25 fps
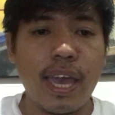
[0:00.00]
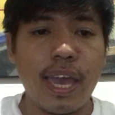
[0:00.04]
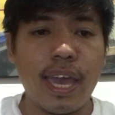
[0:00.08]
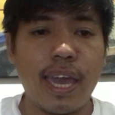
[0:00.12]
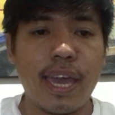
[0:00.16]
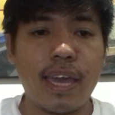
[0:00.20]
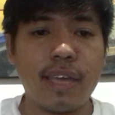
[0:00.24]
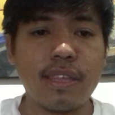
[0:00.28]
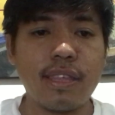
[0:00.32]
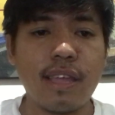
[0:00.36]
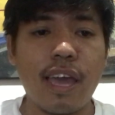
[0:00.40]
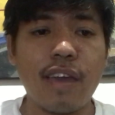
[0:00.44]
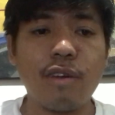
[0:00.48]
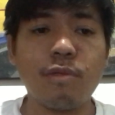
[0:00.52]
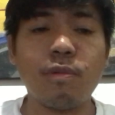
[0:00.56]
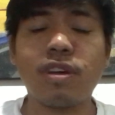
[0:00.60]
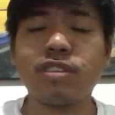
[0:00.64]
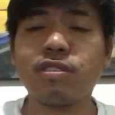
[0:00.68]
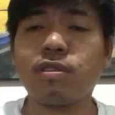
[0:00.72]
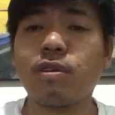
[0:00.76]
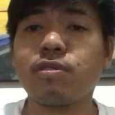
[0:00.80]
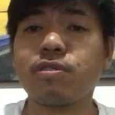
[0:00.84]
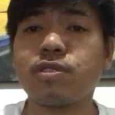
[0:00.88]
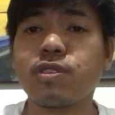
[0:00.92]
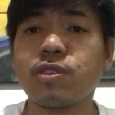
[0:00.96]
And I
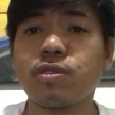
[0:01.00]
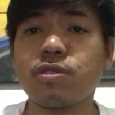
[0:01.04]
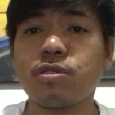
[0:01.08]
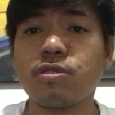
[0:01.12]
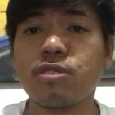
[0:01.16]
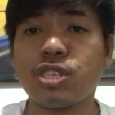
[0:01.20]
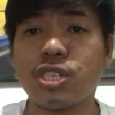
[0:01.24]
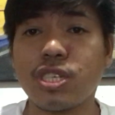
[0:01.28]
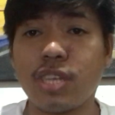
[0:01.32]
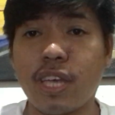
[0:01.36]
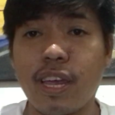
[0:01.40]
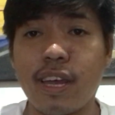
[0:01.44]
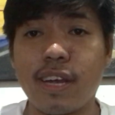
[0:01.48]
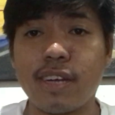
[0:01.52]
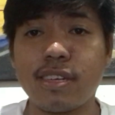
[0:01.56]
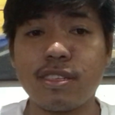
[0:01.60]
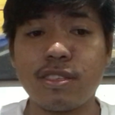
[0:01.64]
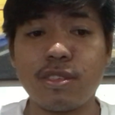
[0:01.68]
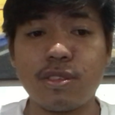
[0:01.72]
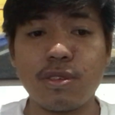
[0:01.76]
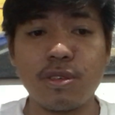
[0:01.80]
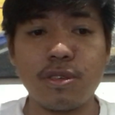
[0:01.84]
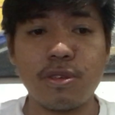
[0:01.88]
want also to share to